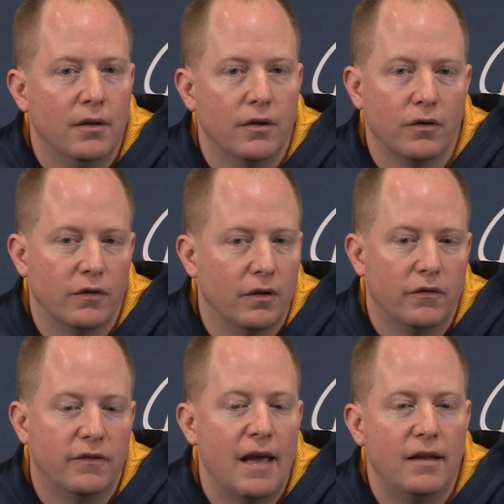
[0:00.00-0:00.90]
there's a
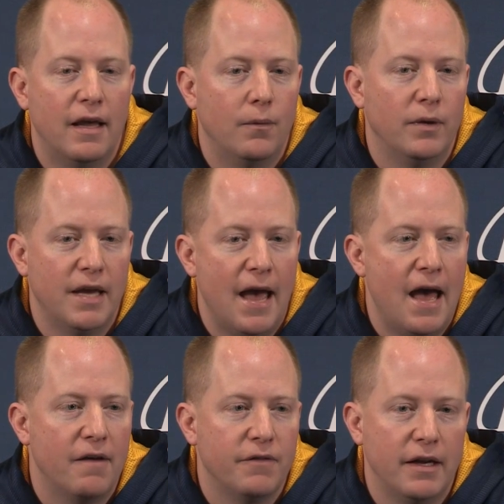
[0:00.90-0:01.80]
set that we
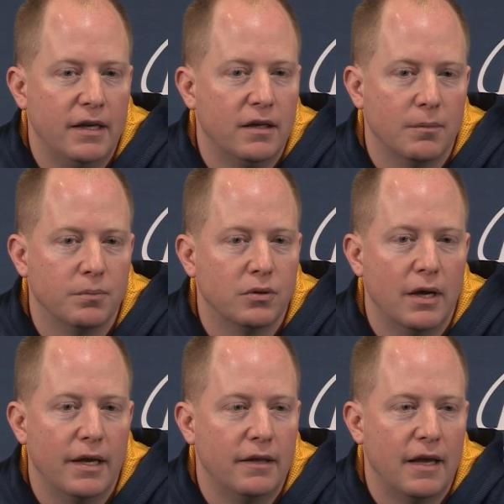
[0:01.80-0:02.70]
have that he can
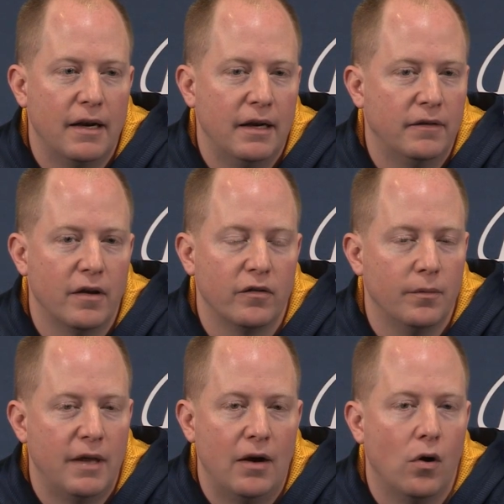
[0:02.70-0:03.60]
play that it
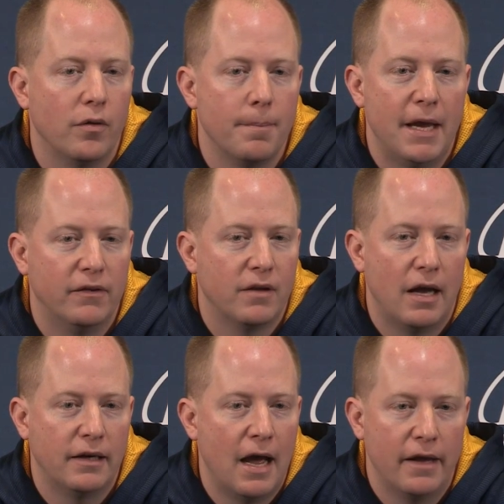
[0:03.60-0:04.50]
doesn't that all the
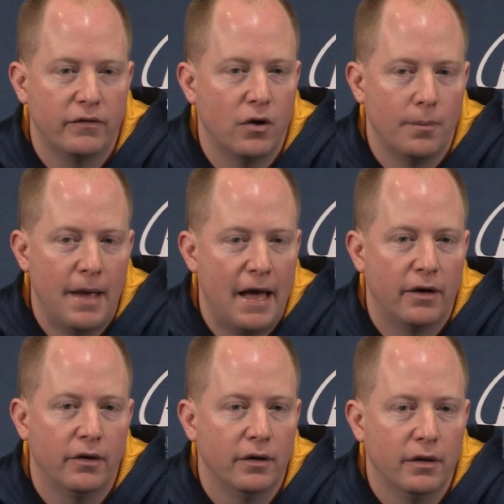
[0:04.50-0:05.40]
baseline guys don't
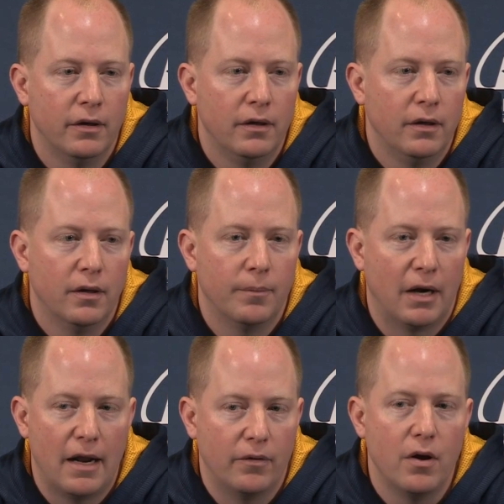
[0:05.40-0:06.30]
matter. But
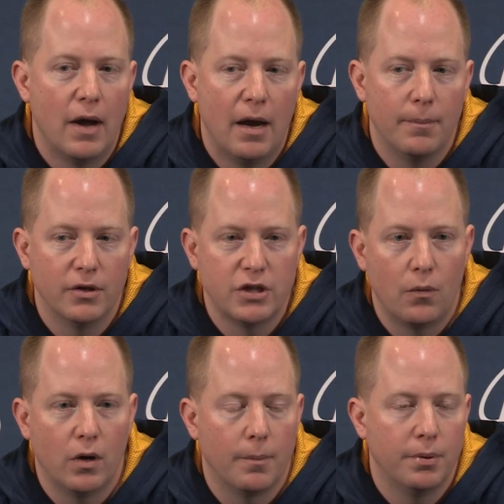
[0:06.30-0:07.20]
I don't know how much I
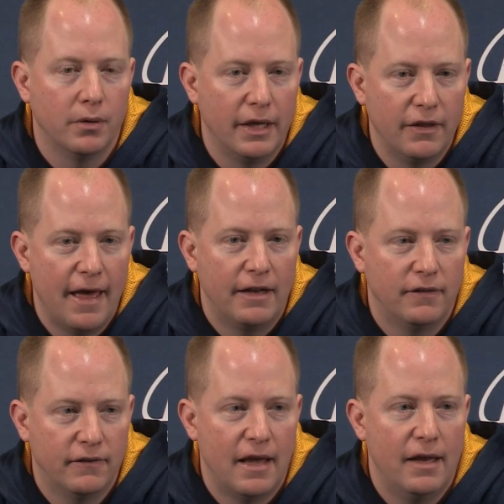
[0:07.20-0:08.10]
want to play that
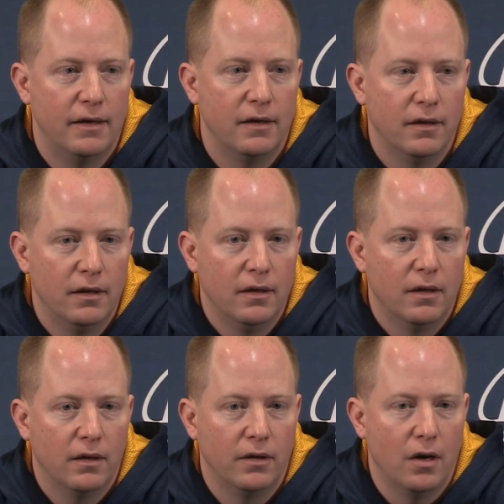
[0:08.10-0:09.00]
set.
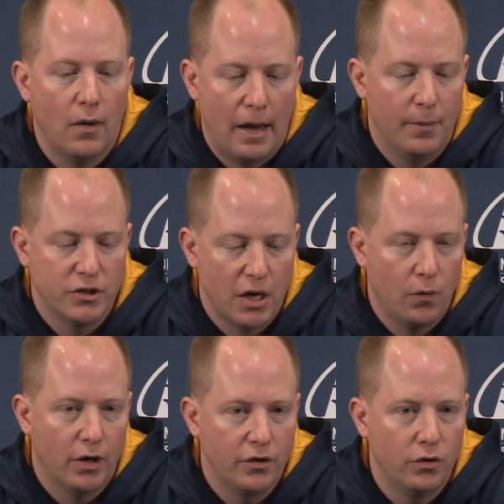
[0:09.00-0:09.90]
You know how much I
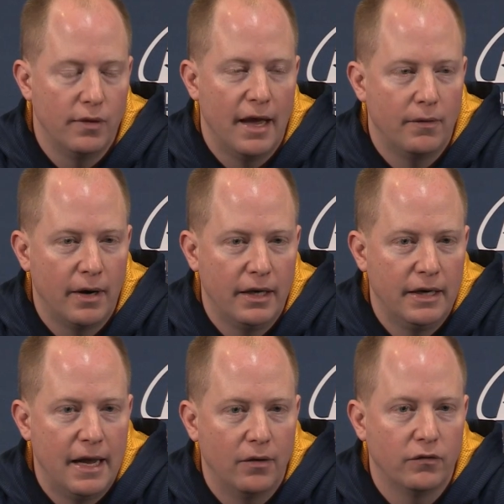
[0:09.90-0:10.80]
want to do that right
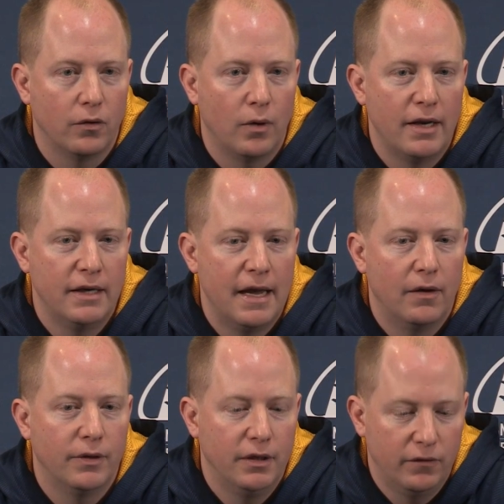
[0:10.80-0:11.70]
now. So right
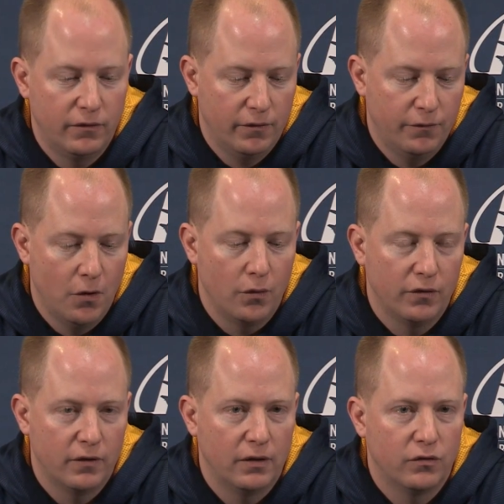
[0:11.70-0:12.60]
now he's
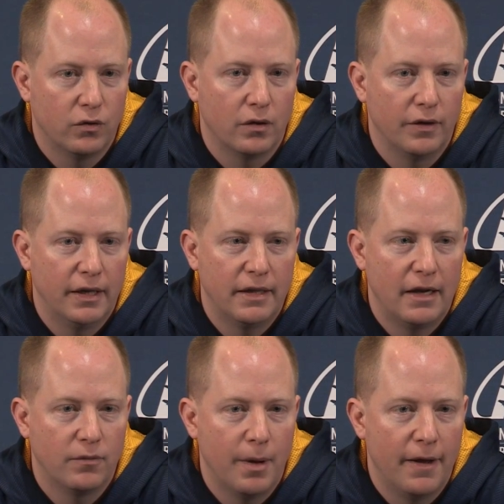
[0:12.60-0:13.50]
focusing strictly at
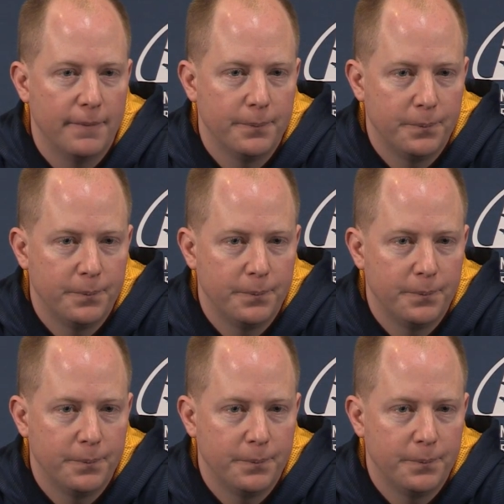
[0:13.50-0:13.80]
that spot.